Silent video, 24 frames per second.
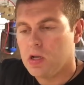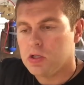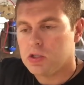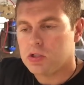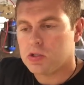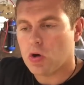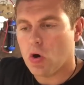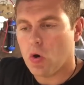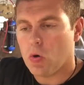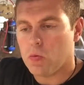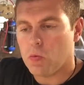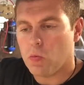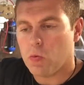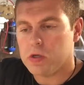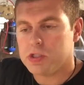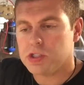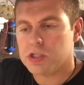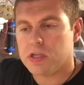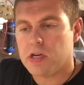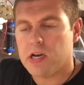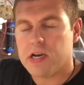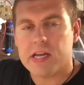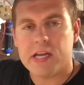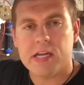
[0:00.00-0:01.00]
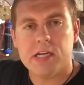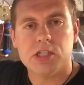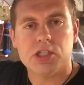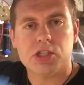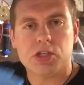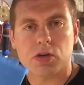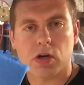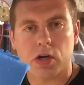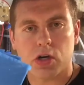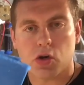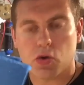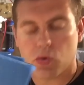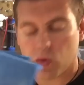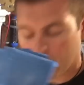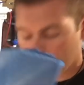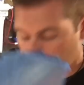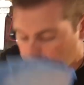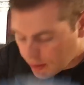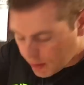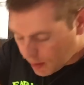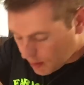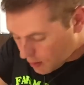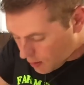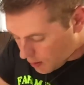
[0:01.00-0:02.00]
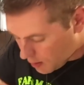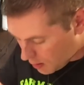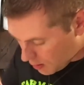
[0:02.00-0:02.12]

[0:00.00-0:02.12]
So what you're gonna need is your acrylic.